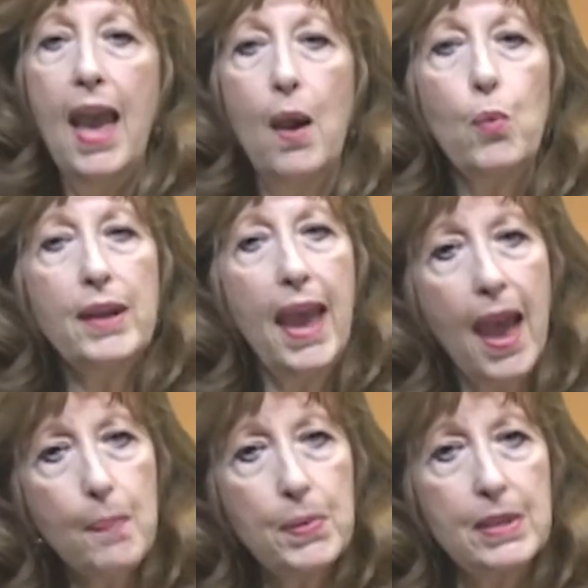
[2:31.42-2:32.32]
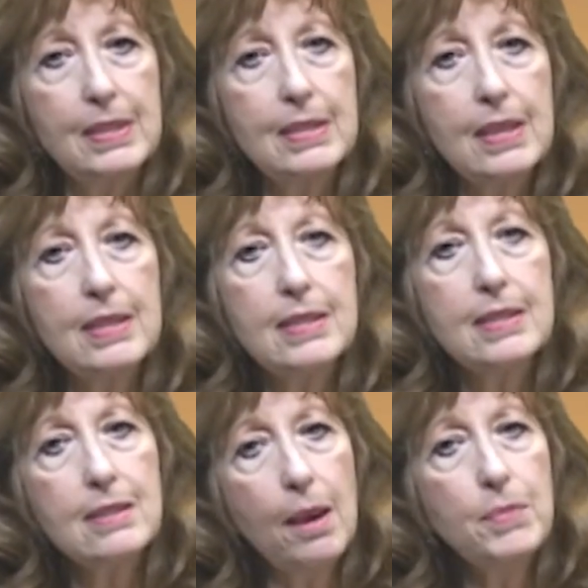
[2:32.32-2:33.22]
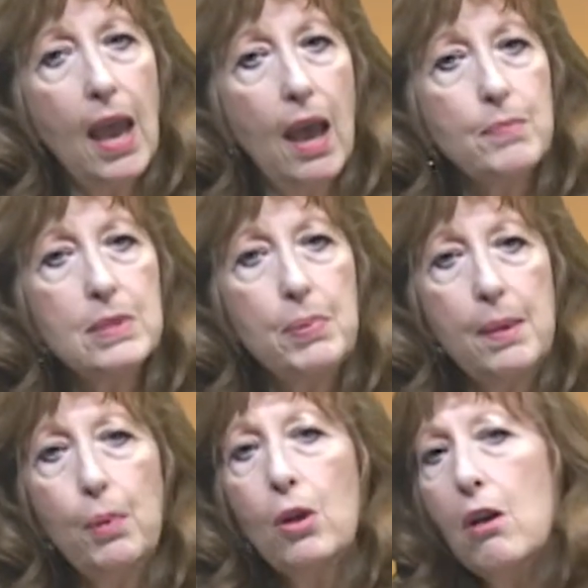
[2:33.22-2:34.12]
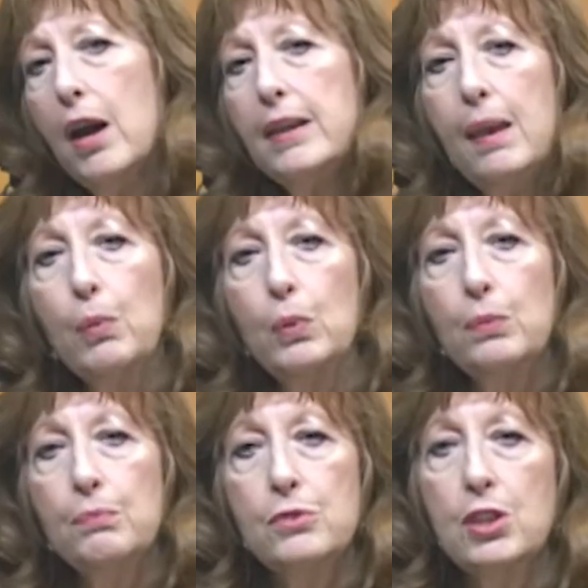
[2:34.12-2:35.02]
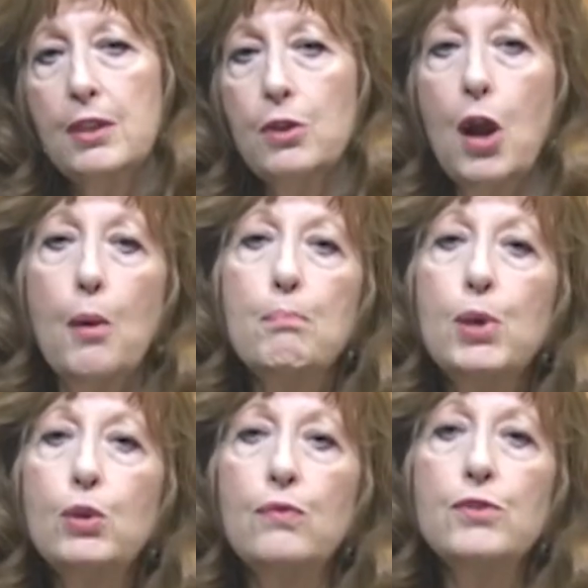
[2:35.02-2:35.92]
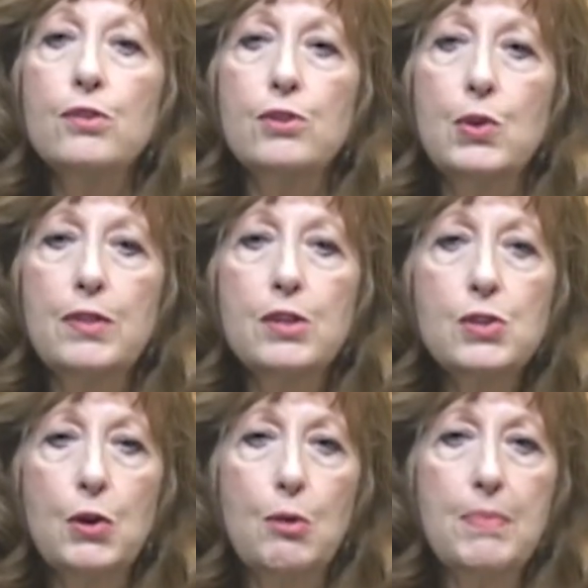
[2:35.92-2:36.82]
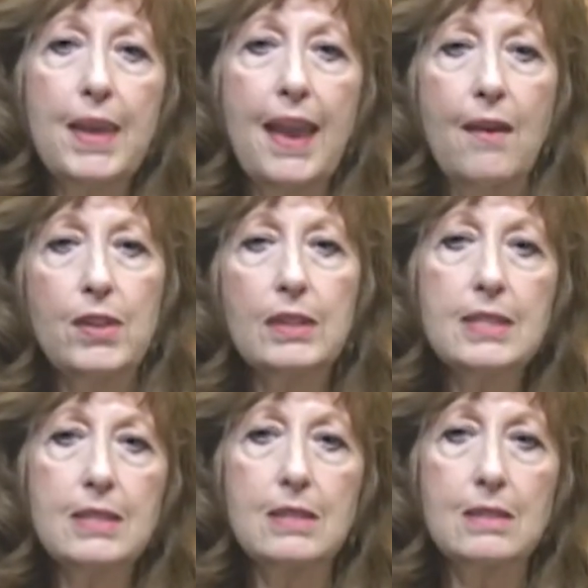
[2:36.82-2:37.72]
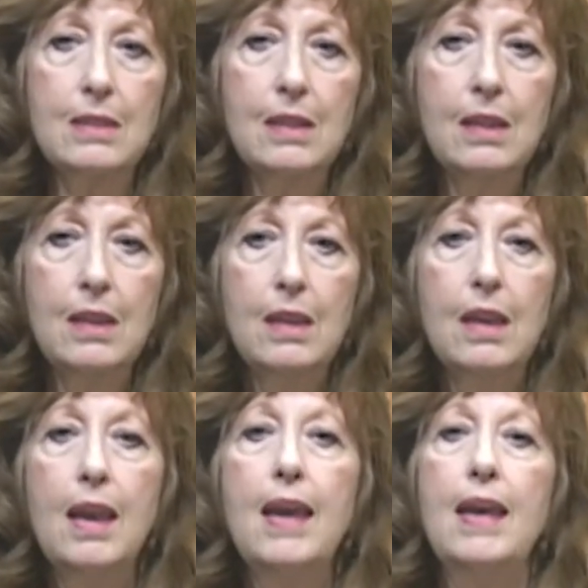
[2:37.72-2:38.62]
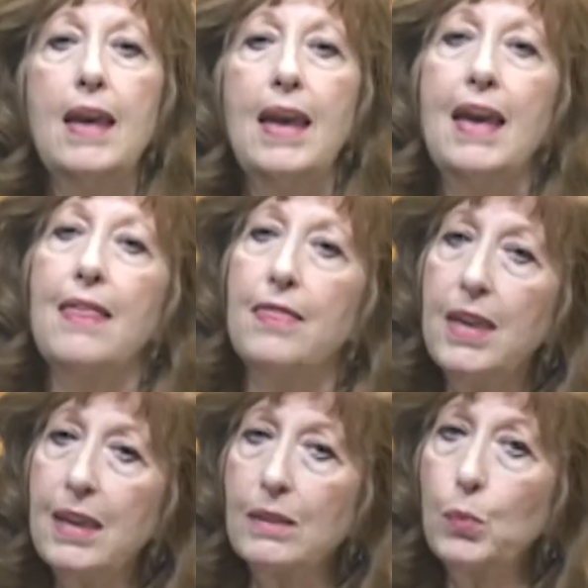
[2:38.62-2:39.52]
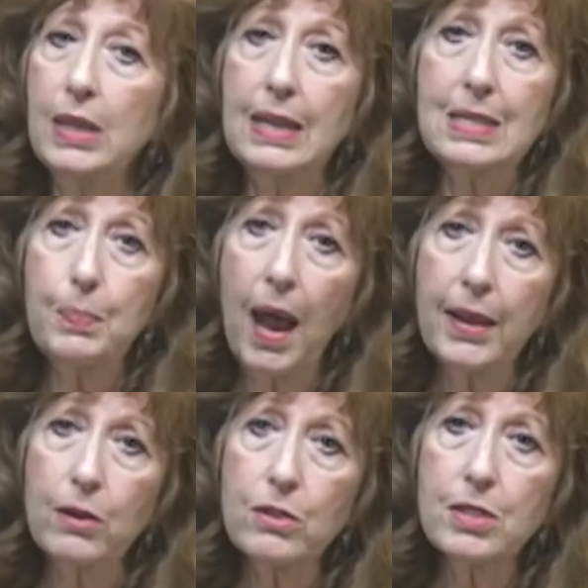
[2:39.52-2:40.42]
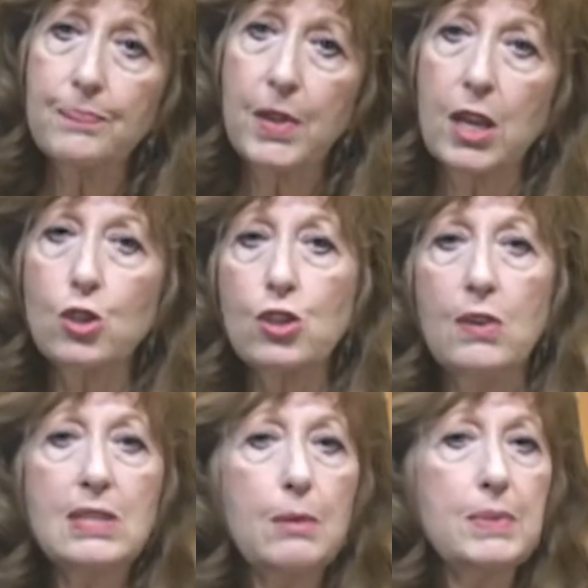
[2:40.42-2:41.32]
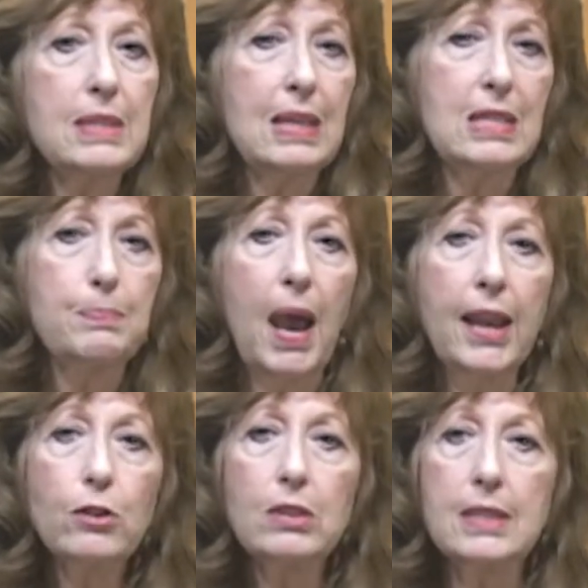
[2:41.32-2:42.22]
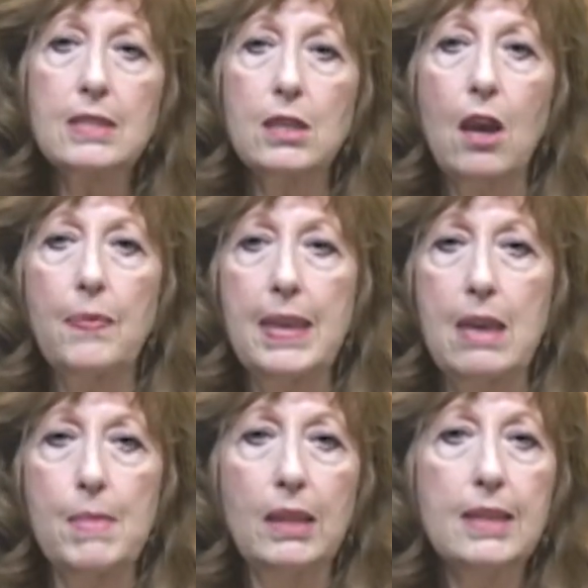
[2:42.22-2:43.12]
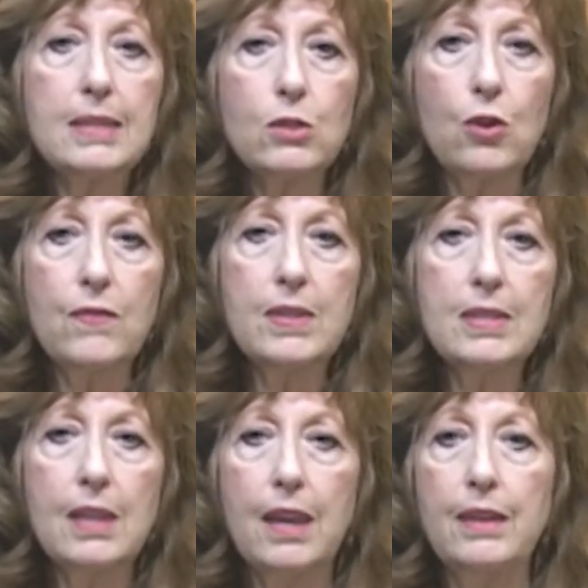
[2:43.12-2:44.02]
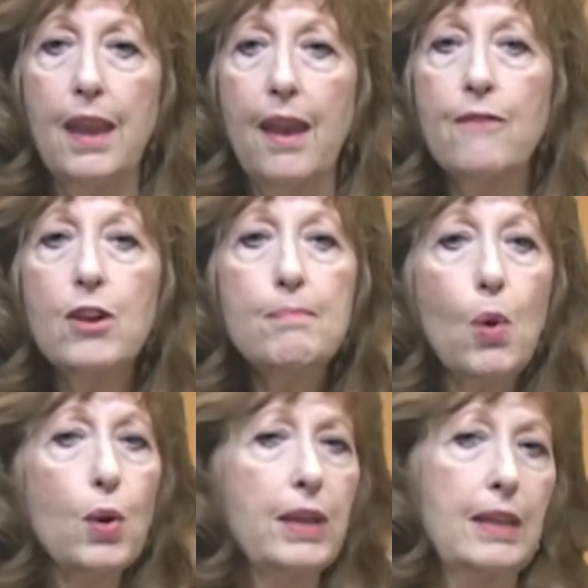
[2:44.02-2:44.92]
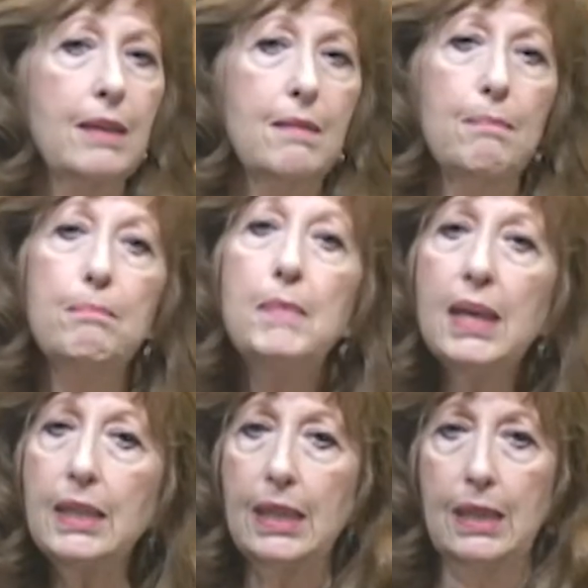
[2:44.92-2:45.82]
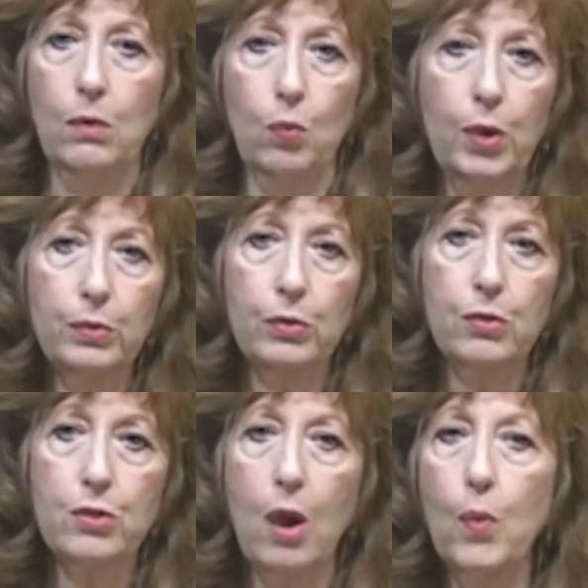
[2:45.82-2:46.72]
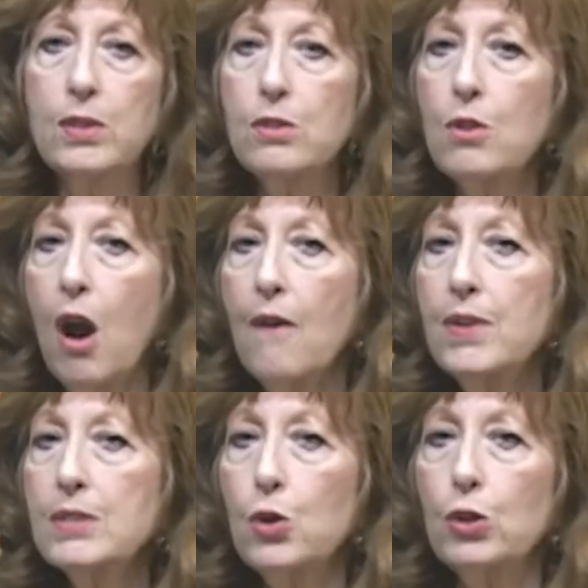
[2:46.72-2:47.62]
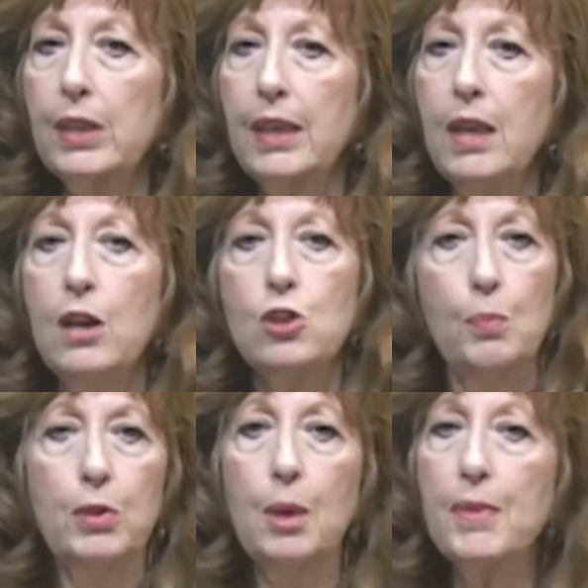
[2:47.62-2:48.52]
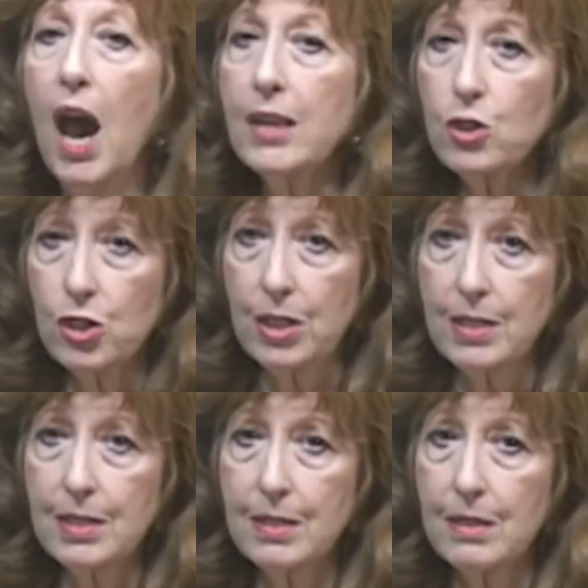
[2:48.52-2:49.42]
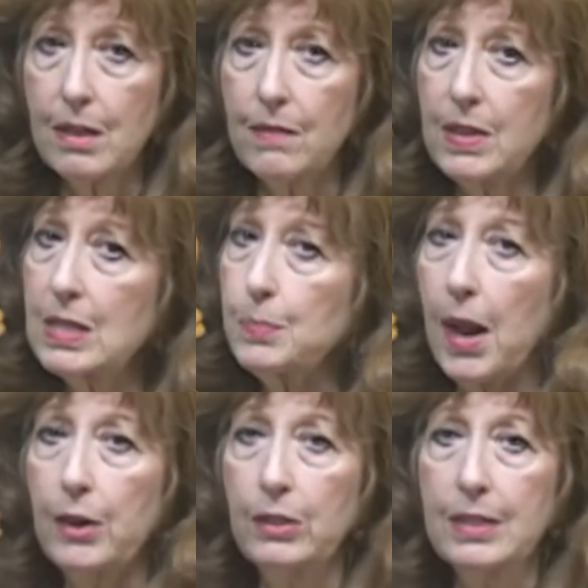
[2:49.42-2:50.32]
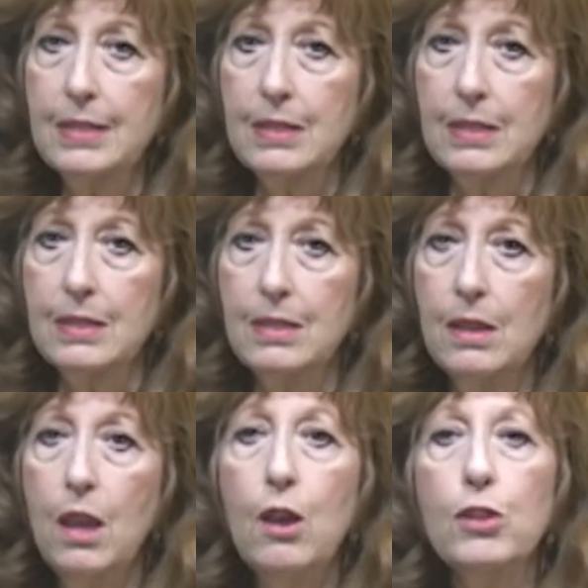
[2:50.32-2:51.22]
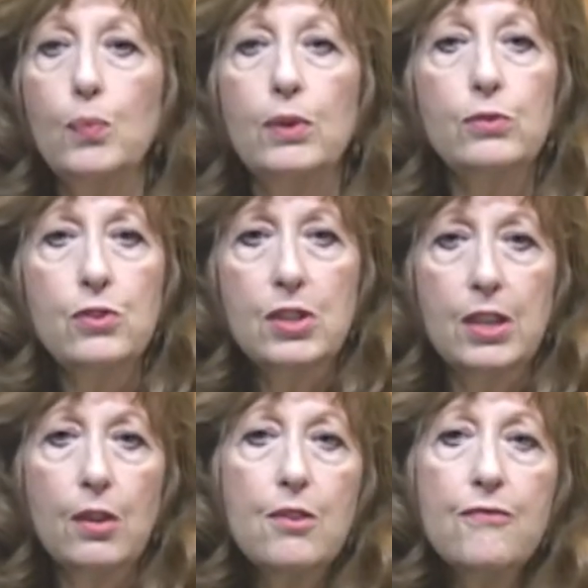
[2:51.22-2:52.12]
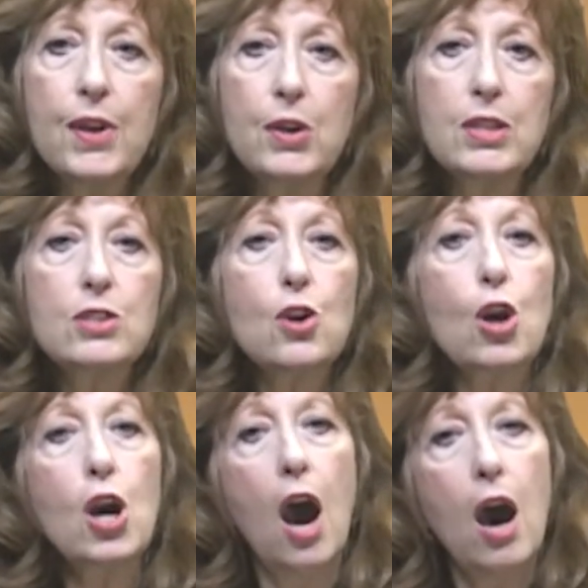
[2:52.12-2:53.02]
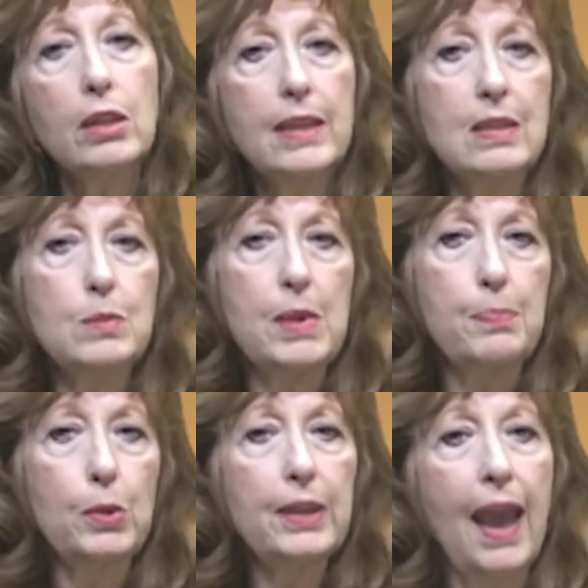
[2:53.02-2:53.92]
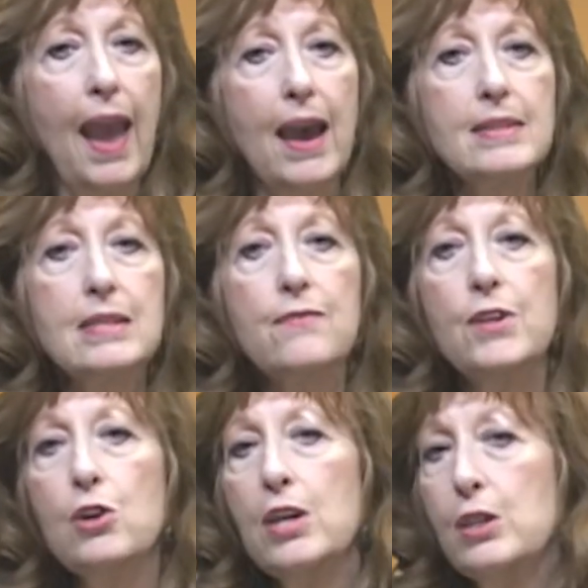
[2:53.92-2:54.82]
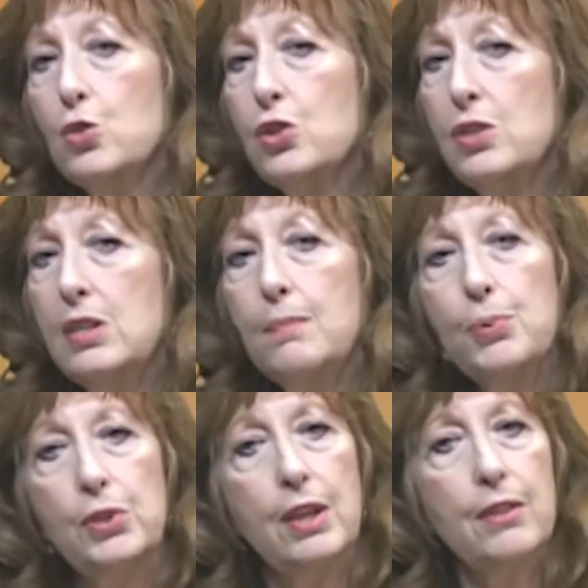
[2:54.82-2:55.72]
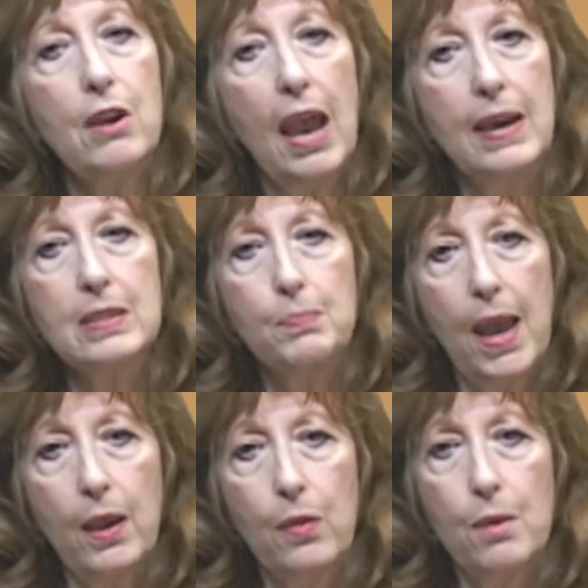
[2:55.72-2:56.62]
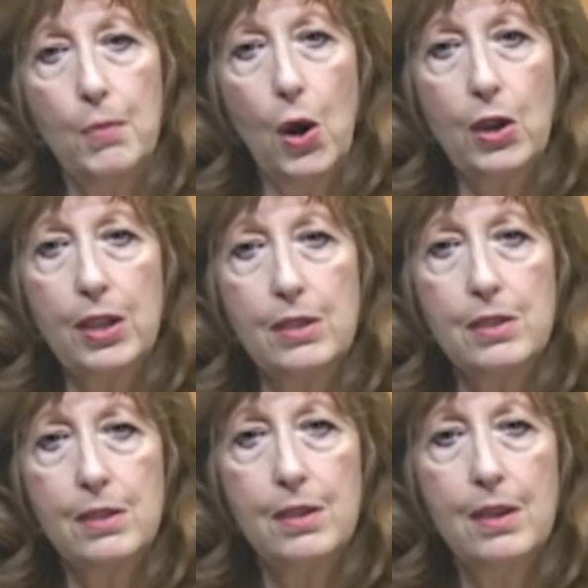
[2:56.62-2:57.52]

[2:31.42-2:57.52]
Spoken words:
And what happens is that sometimes people are unable to get their home moved during the term they have it listed. Then, when it expires, it shows up as an expired listing on the MLS service, and every morning, many realtors go into their office early to pull up the hot sheets of the expired listings. The realtors get on the phone and start calling these people to ask if they're interested in putting their house back on the market.